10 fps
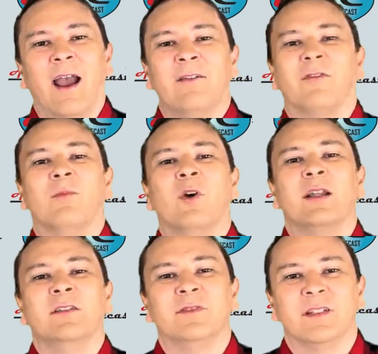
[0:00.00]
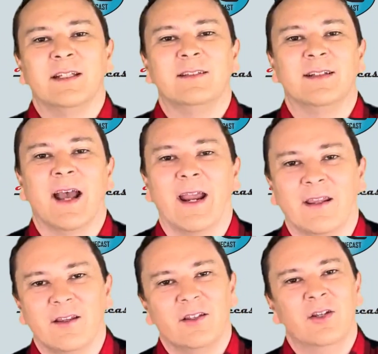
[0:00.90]
And from what you've seen
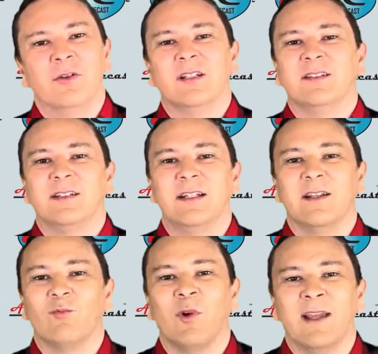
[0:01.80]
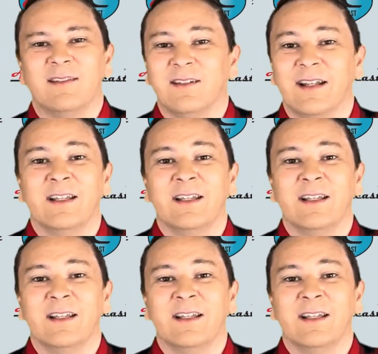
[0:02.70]
today, you can see that resin